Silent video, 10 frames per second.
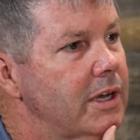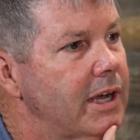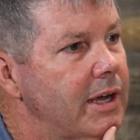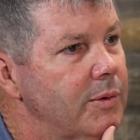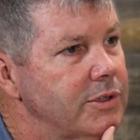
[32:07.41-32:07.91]

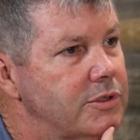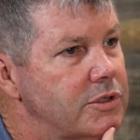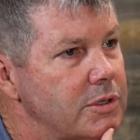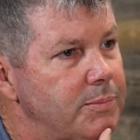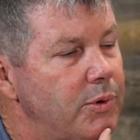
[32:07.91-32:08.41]
I would
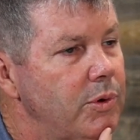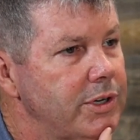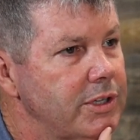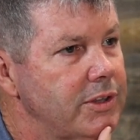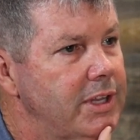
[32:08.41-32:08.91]
support
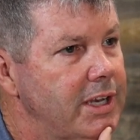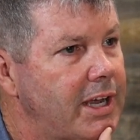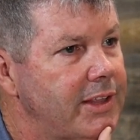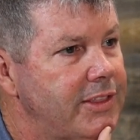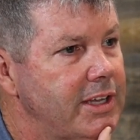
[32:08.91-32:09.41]
it that
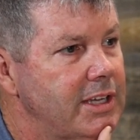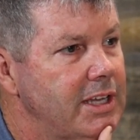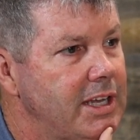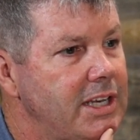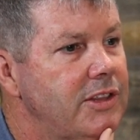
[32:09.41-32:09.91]
I think
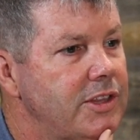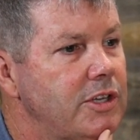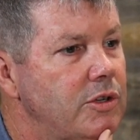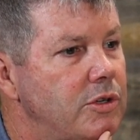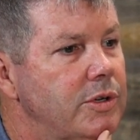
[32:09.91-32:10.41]
anything
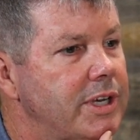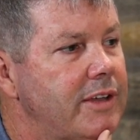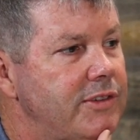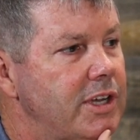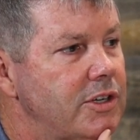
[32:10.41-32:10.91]
you do in
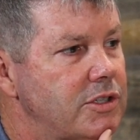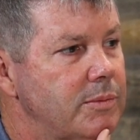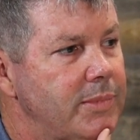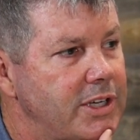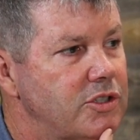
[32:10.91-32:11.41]

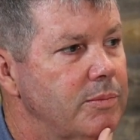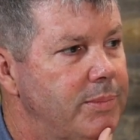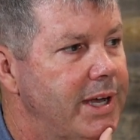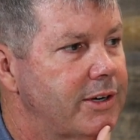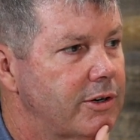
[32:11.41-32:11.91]
aviation makes you
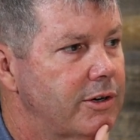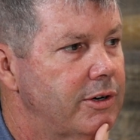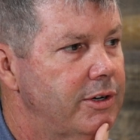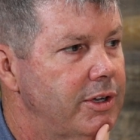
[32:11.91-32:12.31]
better.